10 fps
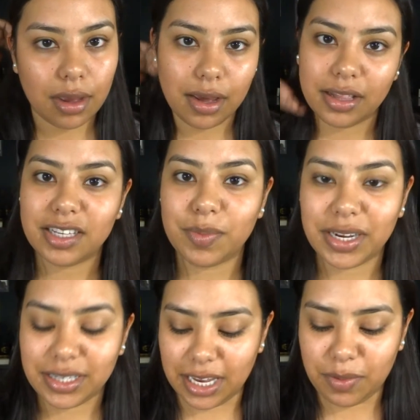And this
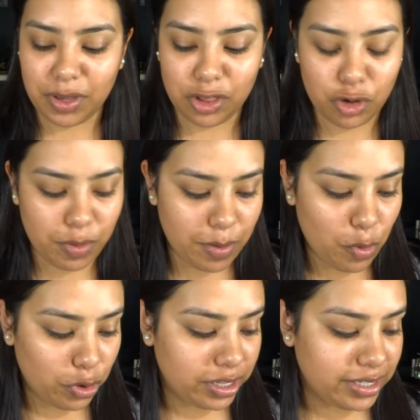might take me a little bit
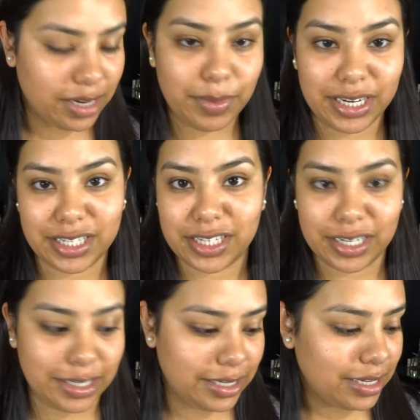more than 10 minutes
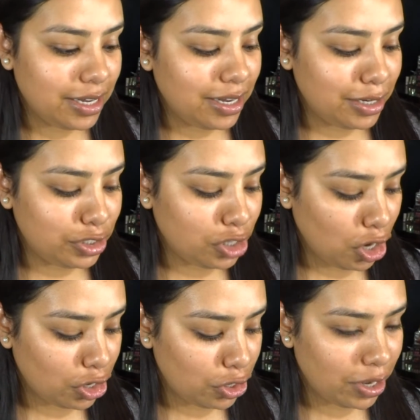to
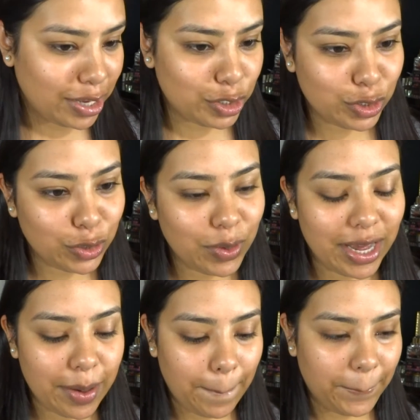talk you guys through
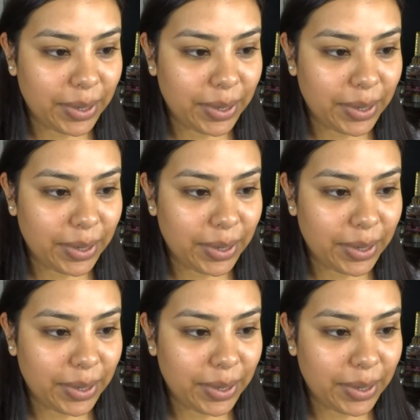it,